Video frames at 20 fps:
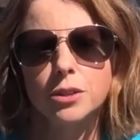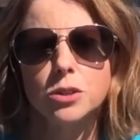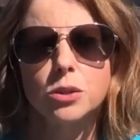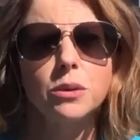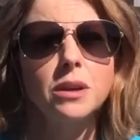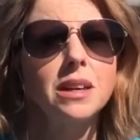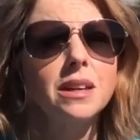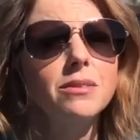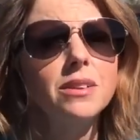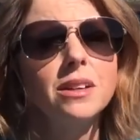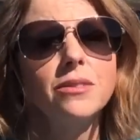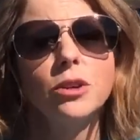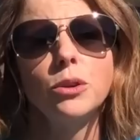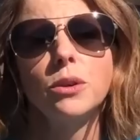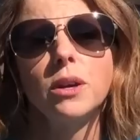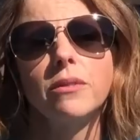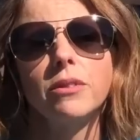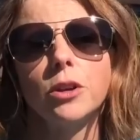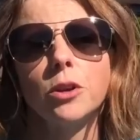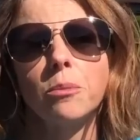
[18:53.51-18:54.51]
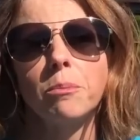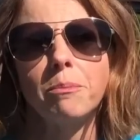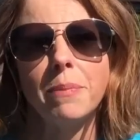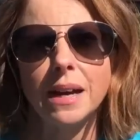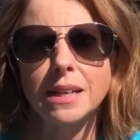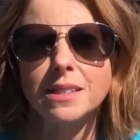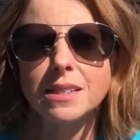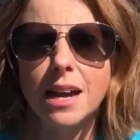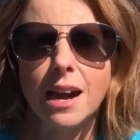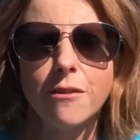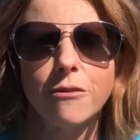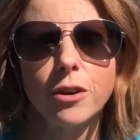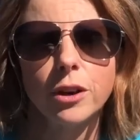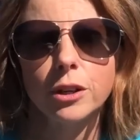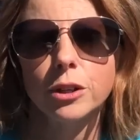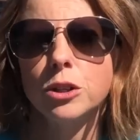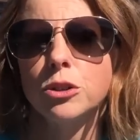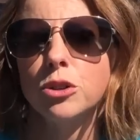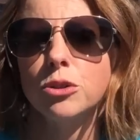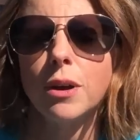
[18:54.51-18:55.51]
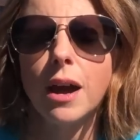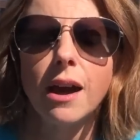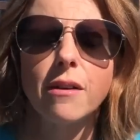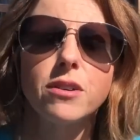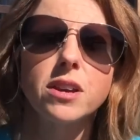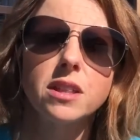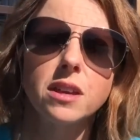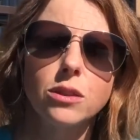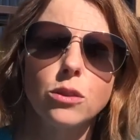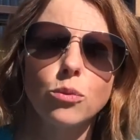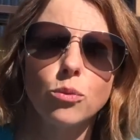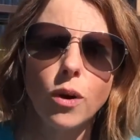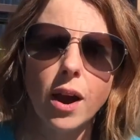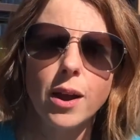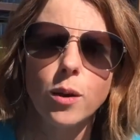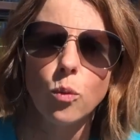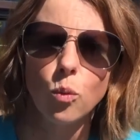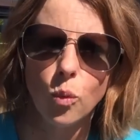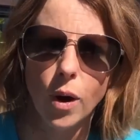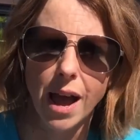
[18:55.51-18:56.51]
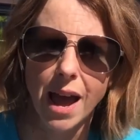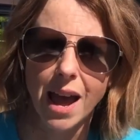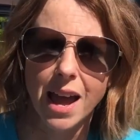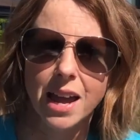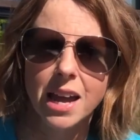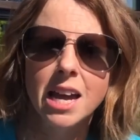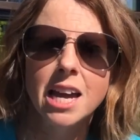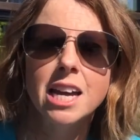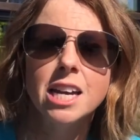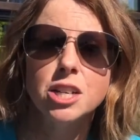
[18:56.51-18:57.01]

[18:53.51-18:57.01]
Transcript: So even if you give it your best effort and you do everything the right way,